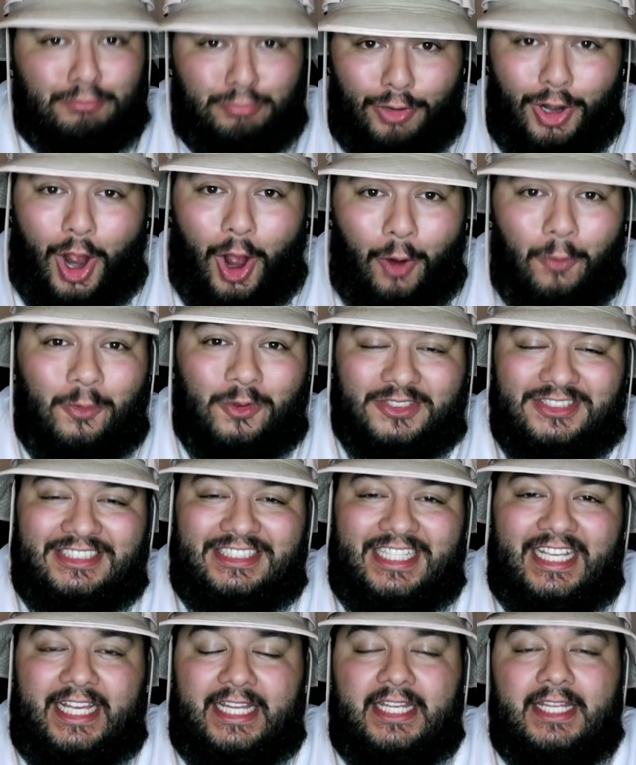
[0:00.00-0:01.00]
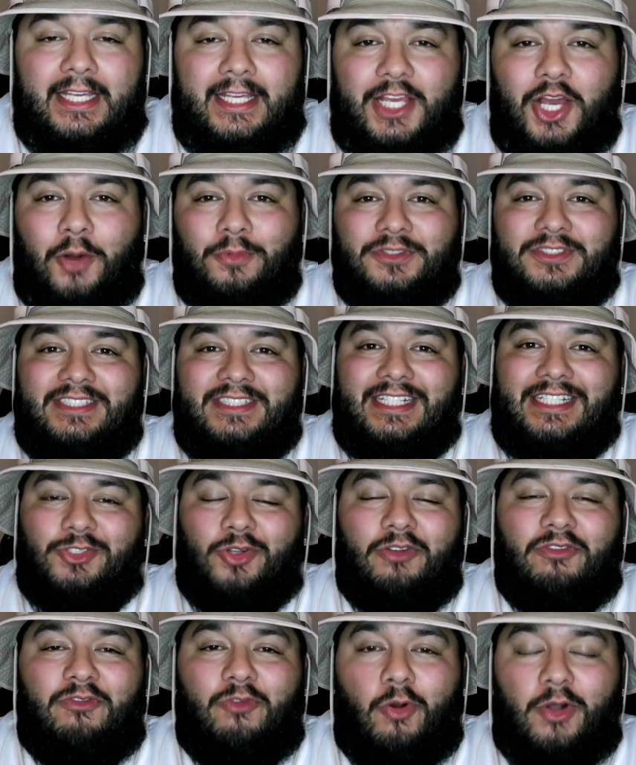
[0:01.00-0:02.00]
Almost did. He almost did. He scored
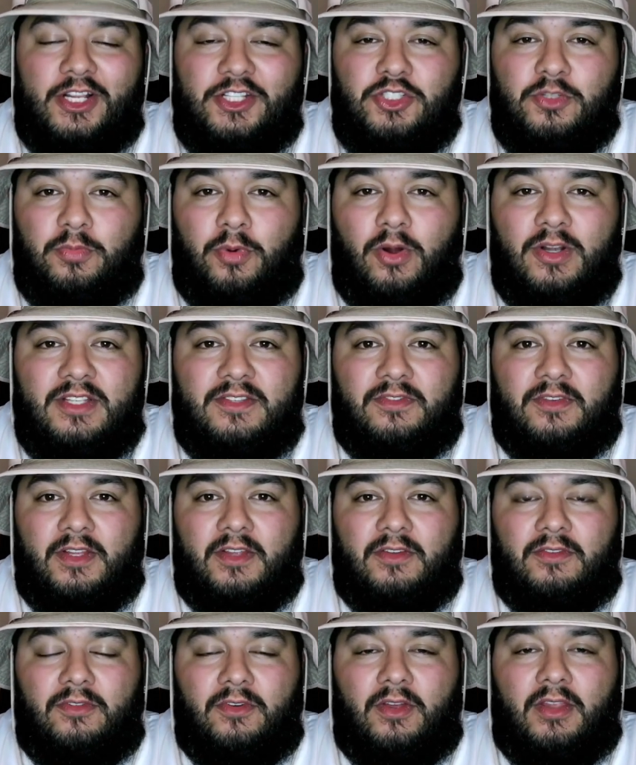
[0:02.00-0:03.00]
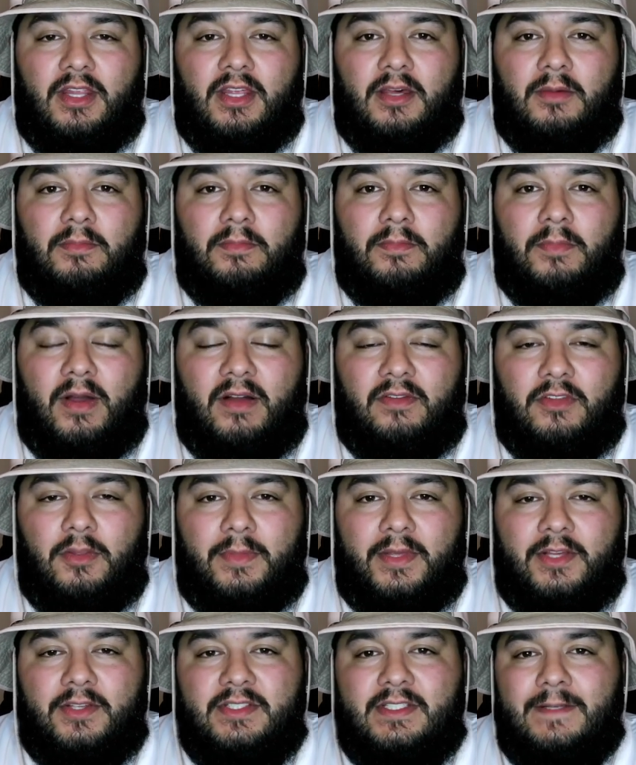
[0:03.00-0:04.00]
42 points for the Buffalo
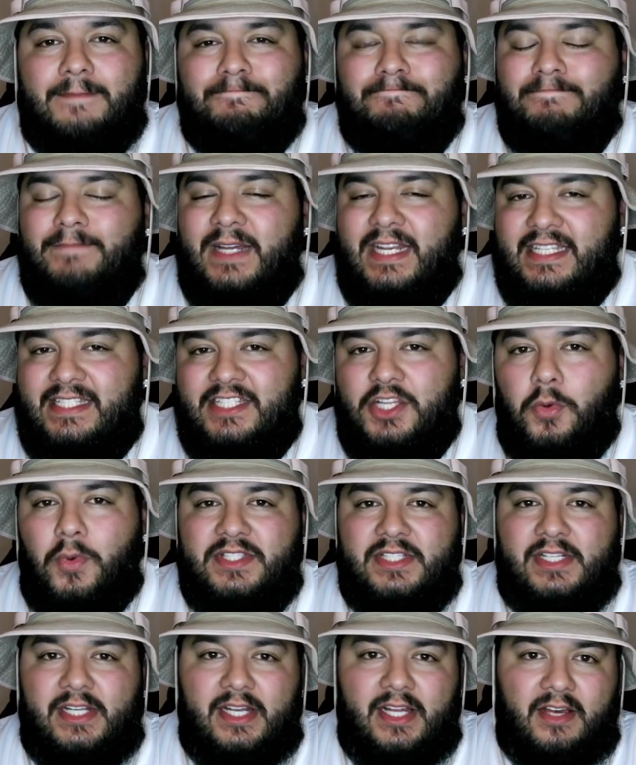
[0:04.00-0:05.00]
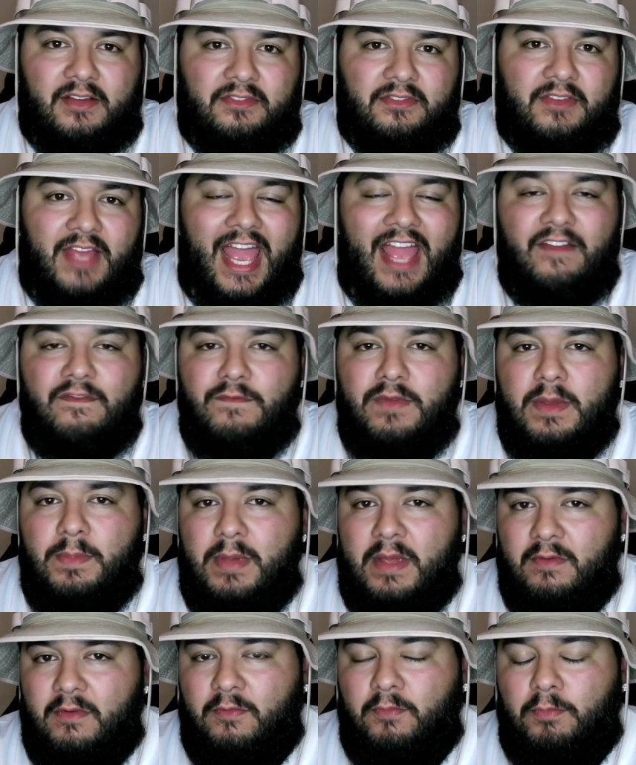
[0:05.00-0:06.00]
Bills, but it still wasn't enough.
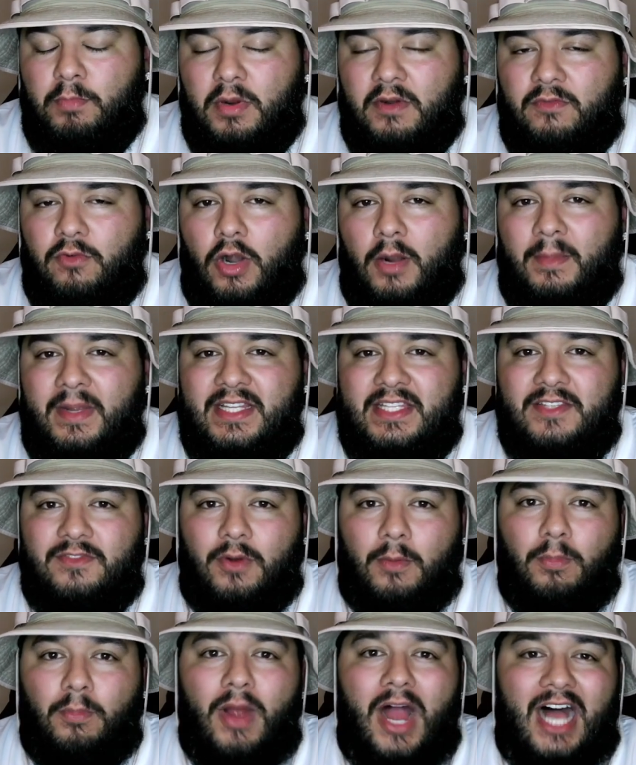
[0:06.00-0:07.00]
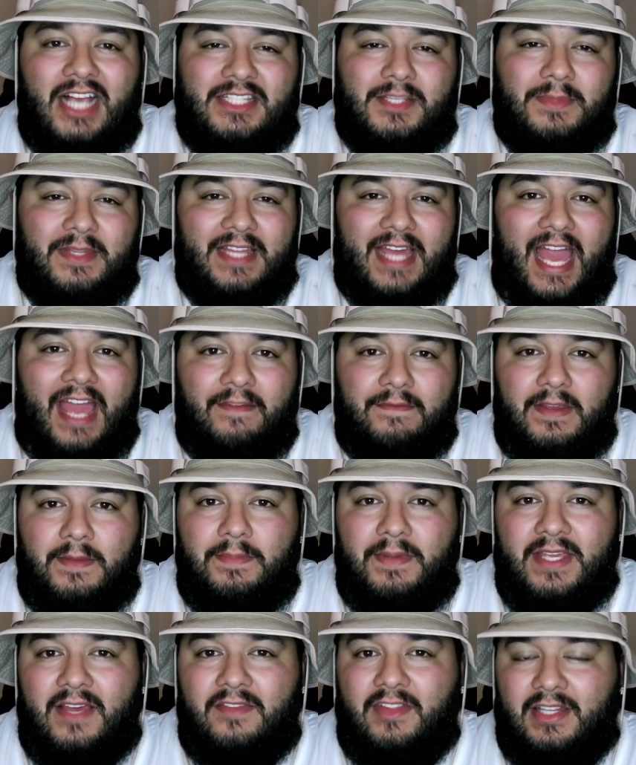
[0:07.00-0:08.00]
MVP performance from possibly the MVP
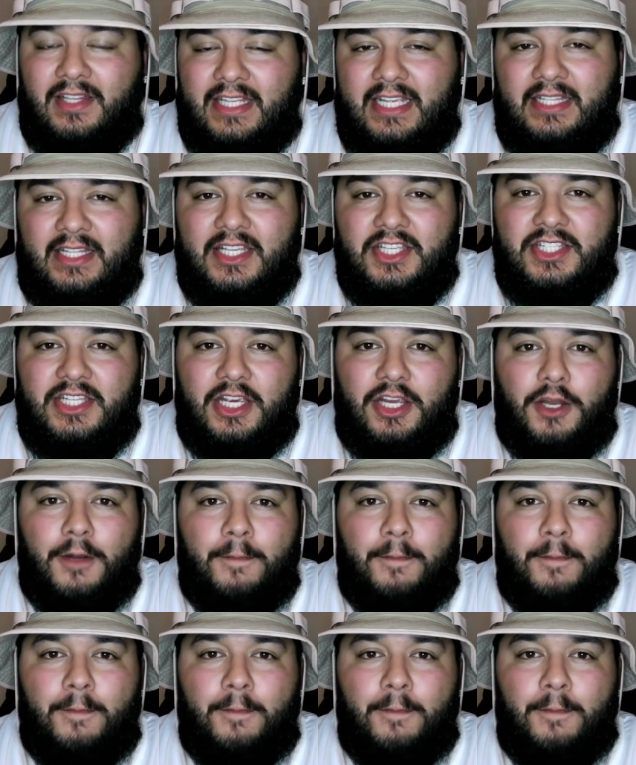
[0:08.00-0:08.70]
of the league this year,